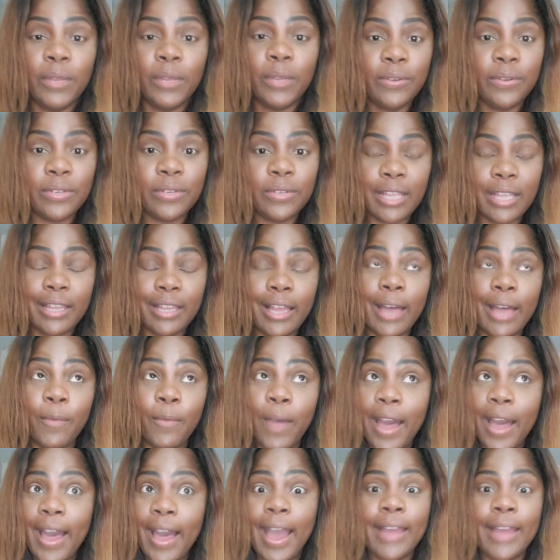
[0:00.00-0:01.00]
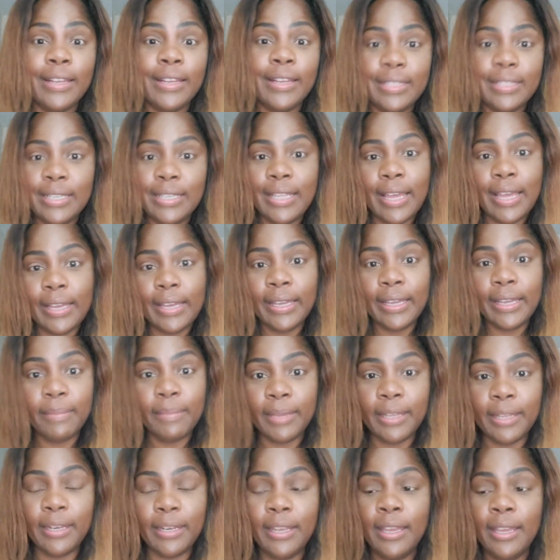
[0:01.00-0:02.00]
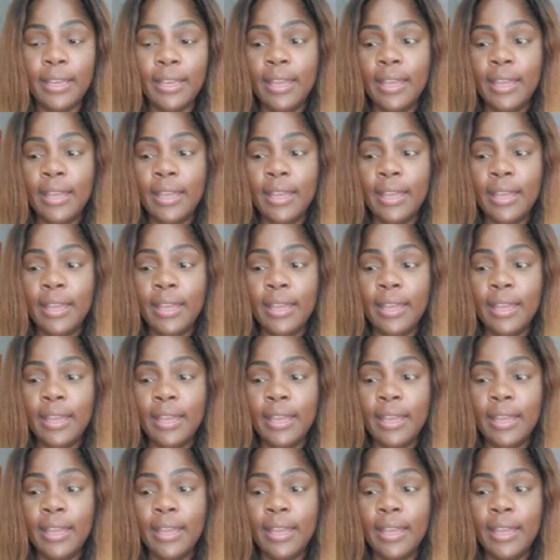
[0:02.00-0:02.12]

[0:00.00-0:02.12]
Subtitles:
where you just like, wow, I didn't see that coming.